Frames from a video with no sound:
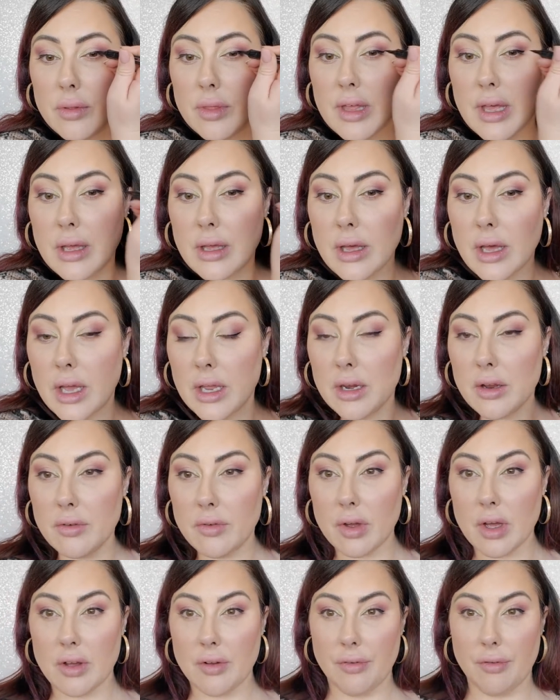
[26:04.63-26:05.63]
that kind
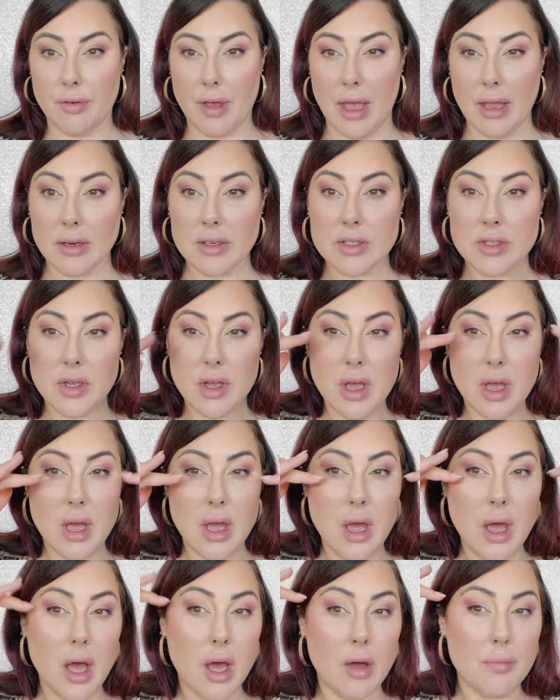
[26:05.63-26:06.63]
of effect
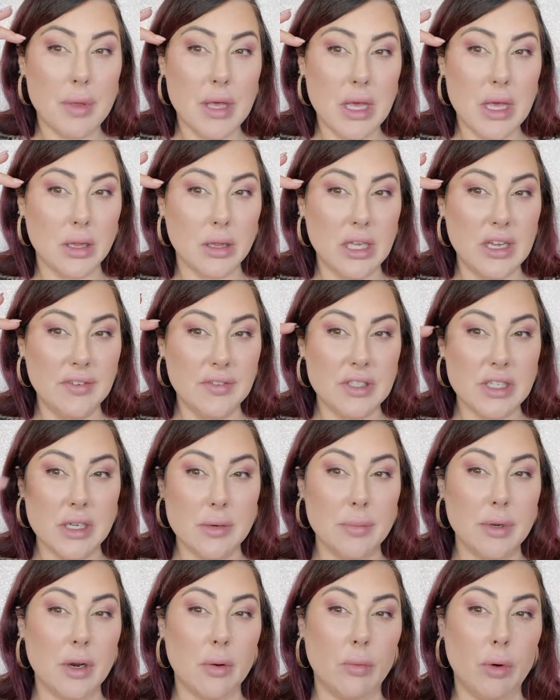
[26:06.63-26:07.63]
of being
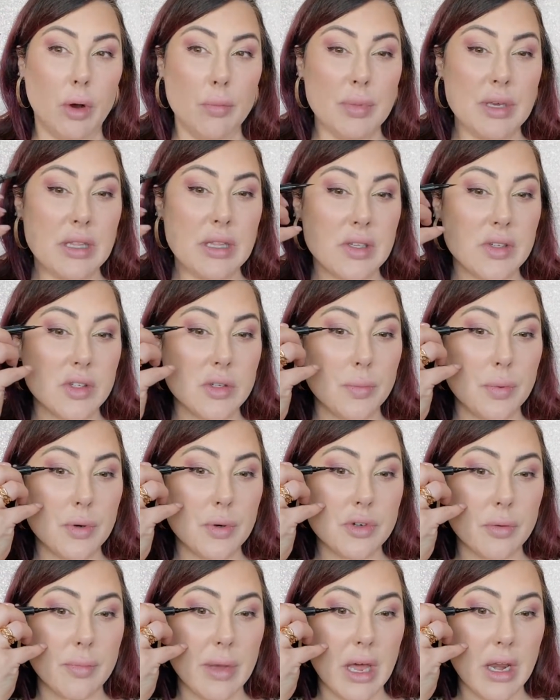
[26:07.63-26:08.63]
lifted, but it won't be the super
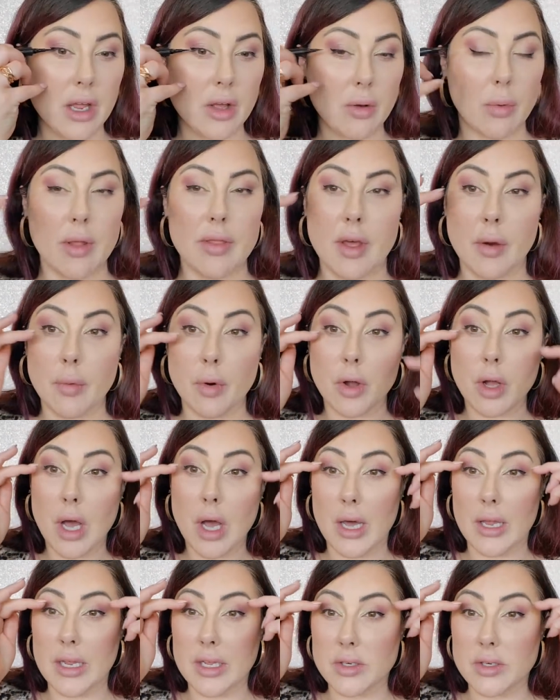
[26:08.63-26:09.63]
dramatic one that will
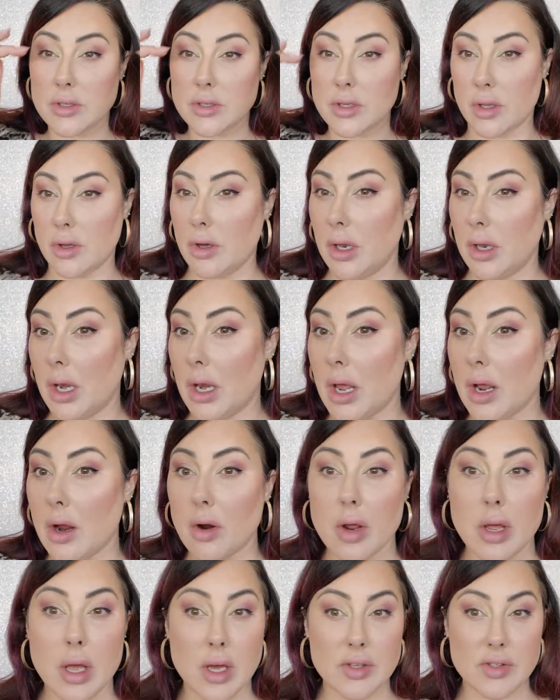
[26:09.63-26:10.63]
cut into the hooded
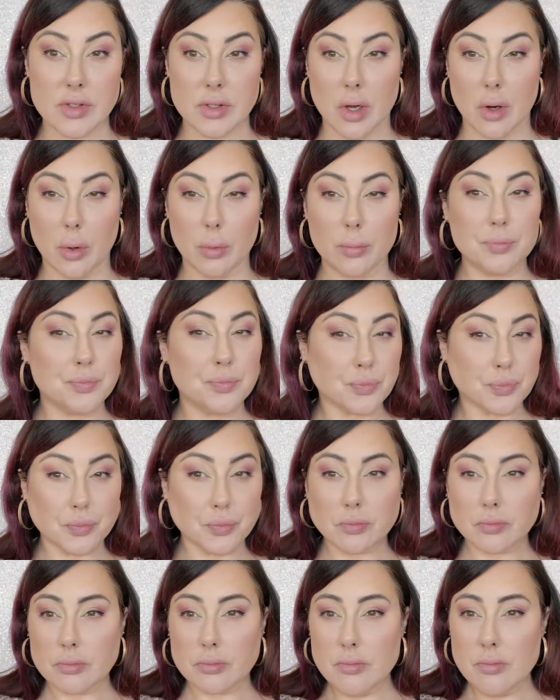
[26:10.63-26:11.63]
area. So
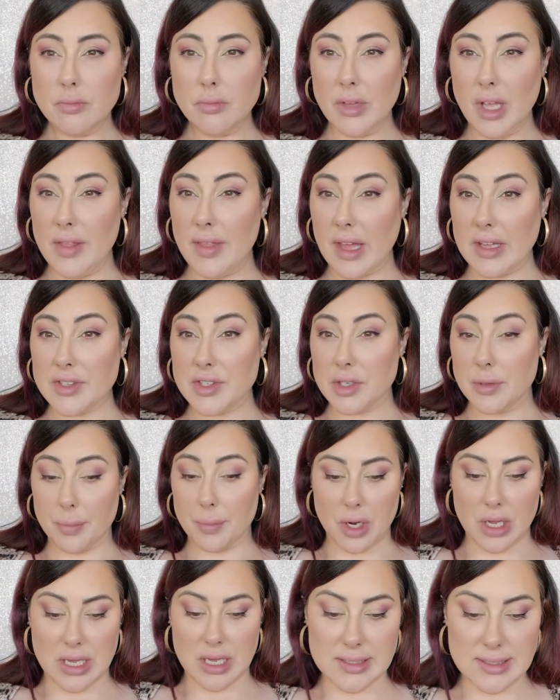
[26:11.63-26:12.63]
that's super
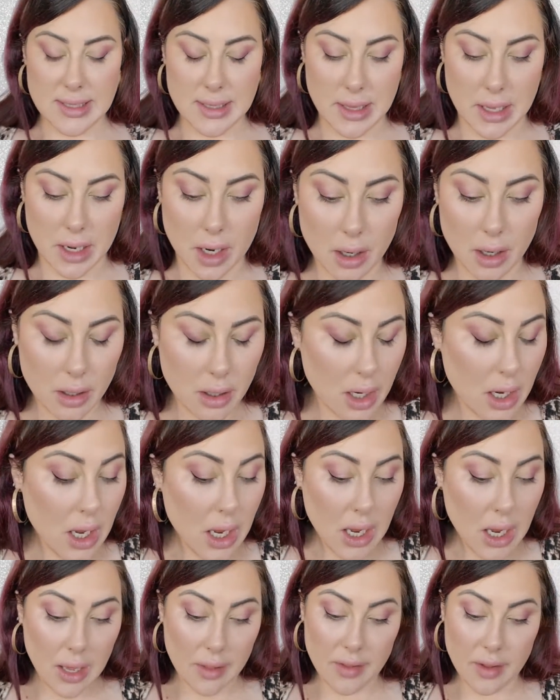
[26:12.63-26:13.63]
easy there.
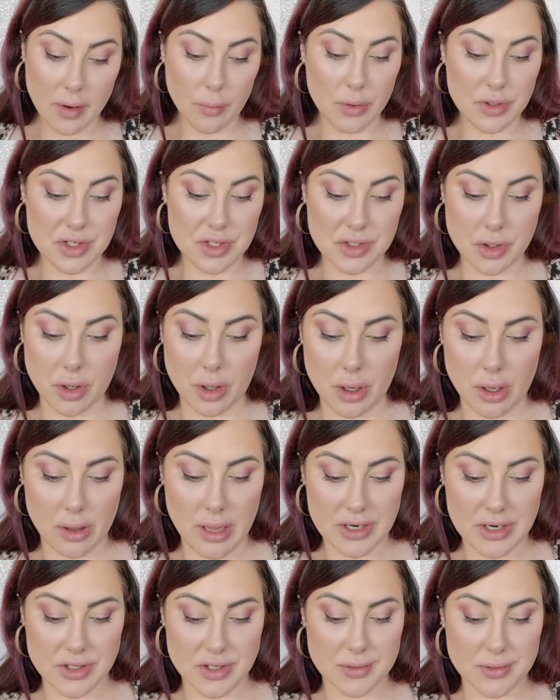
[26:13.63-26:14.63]
And then we'll just curl the
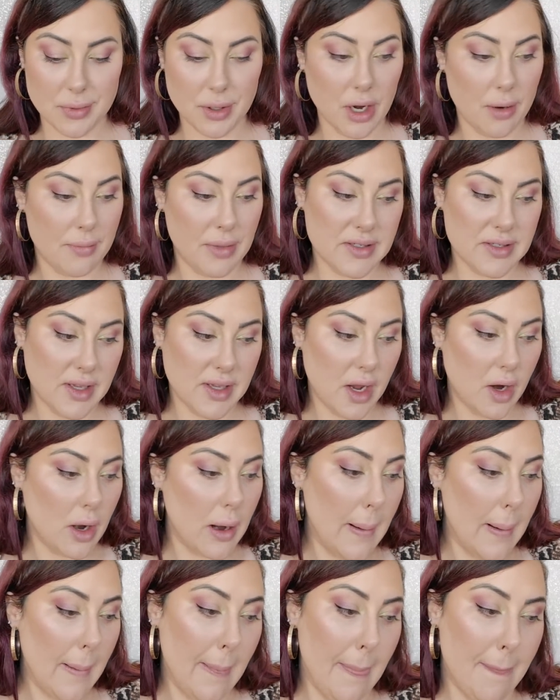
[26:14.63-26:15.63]
lashes and put on
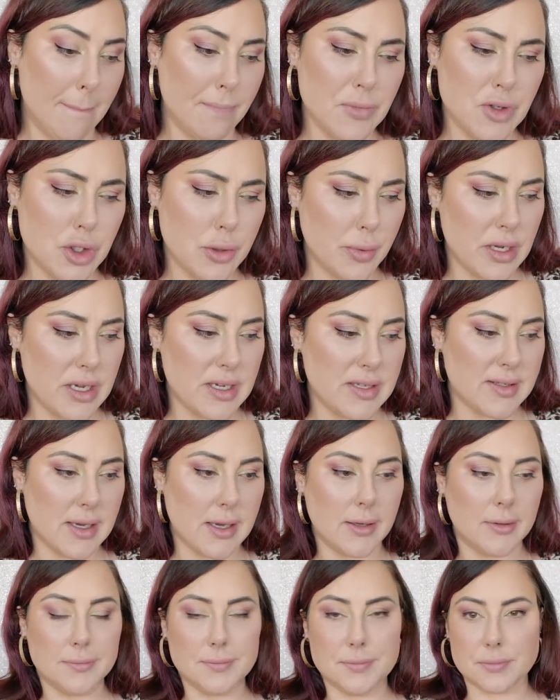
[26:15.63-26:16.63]
mascara. Super
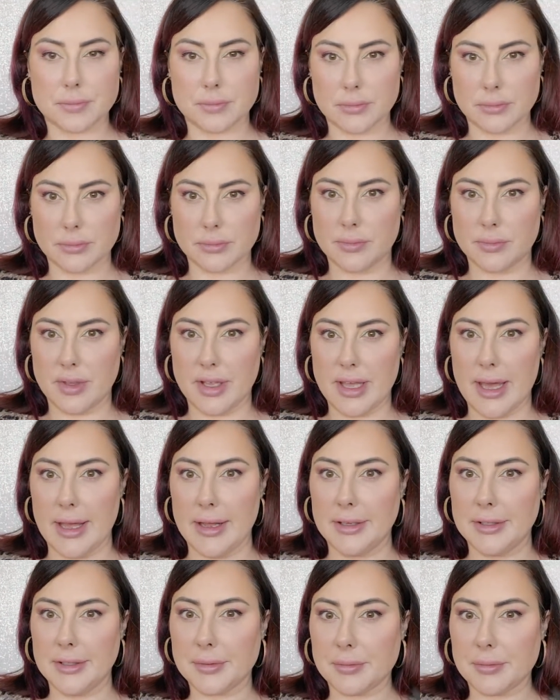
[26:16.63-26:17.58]
easy. Okay.